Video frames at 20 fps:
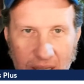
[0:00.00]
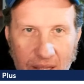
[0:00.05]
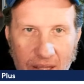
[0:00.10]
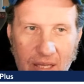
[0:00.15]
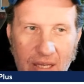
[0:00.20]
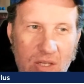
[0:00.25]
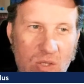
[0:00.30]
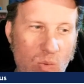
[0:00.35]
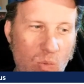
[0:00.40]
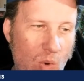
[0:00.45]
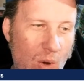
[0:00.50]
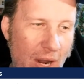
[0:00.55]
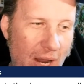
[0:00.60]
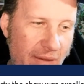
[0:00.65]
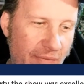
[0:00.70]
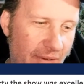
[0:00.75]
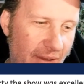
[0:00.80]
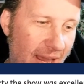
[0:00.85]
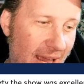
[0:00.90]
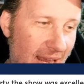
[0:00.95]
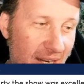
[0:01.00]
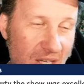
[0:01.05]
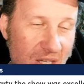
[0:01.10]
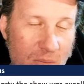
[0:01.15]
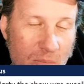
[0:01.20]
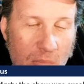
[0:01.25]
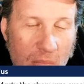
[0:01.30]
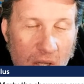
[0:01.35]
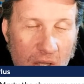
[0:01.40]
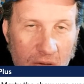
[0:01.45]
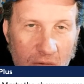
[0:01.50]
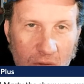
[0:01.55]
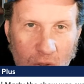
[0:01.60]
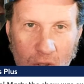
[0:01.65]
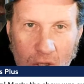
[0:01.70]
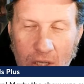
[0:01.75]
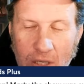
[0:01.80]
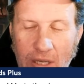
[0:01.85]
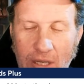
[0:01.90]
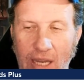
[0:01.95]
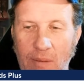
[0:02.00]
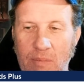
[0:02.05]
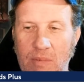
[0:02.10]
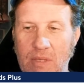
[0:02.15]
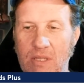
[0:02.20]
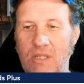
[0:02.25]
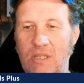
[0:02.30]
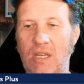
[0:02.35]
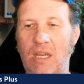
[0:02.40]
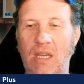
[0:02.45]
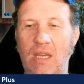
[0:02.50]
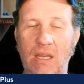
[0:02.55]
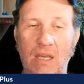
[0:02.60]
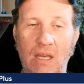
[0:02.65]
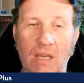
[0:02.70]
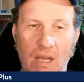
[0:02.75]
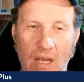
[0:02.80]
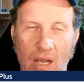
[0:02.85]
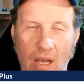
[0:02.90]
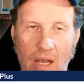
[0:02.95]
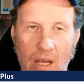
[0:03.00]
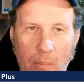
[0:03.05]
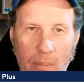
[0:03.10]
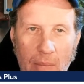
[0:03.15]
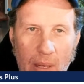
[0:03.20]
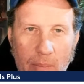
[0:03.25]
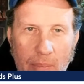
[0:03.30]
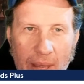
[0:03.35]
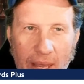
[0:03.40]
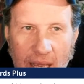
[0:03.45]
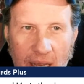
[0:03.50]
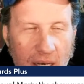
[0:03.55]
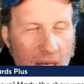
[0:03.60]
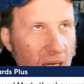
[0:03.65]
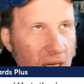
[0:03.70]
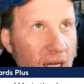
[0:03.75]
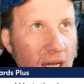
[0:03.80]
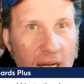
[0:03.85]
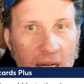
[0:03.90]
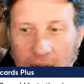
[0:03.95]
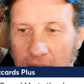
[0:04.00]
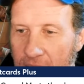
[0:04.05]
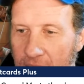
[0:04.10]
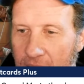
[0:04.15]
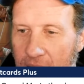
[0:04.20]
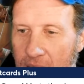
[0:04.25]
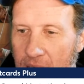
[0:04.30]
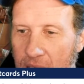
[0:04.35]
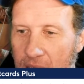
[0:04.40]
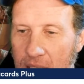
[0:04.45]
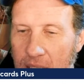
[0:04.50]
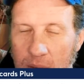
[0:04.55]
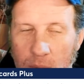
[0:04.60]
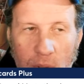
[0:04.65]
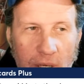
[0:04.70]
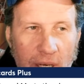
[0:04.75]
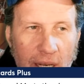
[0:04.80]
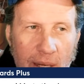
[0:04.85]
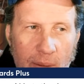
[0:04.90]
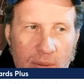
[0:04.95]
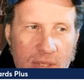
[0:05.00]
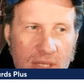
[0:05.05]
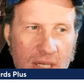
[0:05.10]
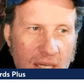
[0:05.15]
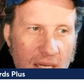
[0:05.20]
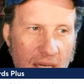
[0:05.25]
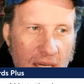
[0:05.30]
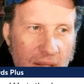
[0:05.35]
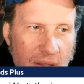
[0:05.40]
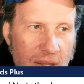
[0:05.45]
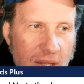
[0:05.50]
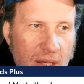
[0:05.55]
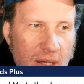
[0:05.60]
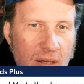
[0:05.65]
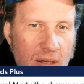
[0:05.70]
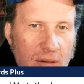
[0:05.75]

His wife and his mother-in-law came to see my band on what night was it, Keith?